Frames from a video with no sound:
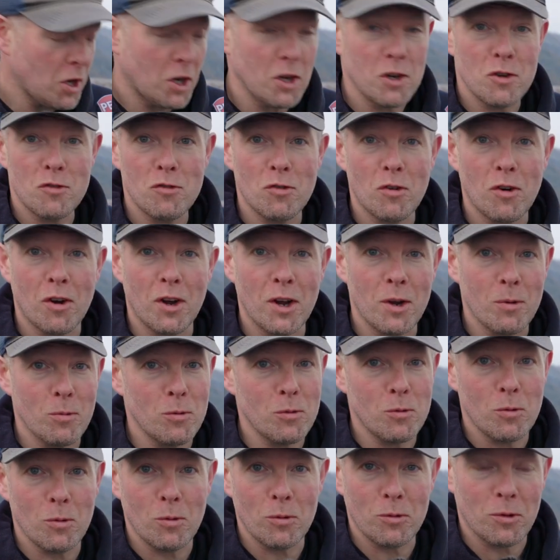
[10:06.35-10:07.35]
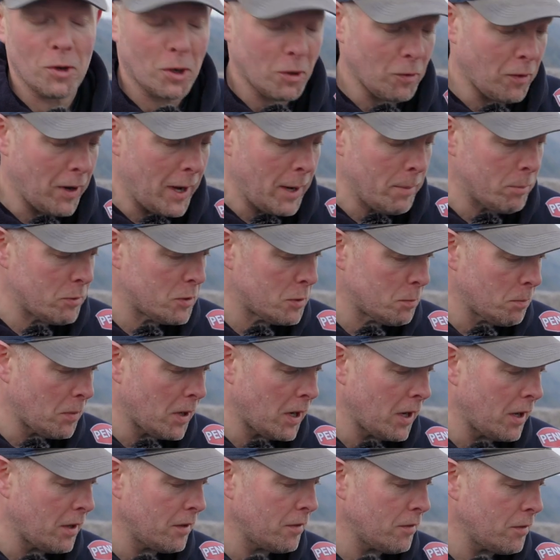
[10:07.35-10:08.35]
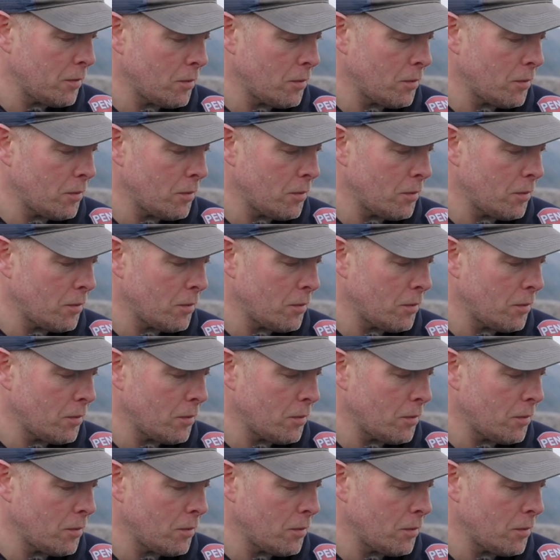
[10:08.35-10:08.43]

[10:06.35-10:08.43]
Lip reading: can try all sorts of grips, but